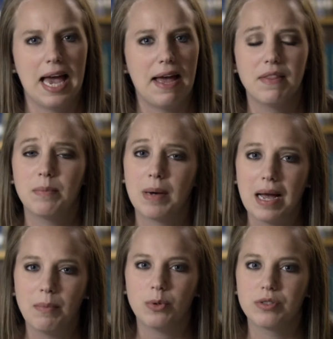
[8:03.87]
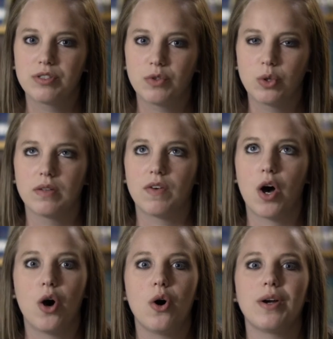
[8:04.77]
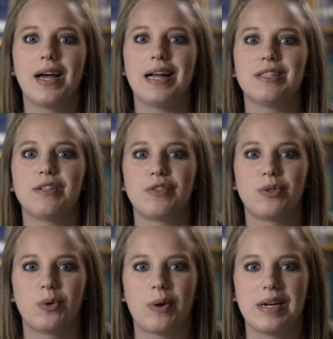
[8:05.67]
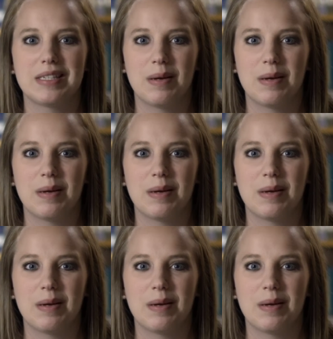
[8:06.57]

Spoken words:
And the Bible is full of all kinds of stories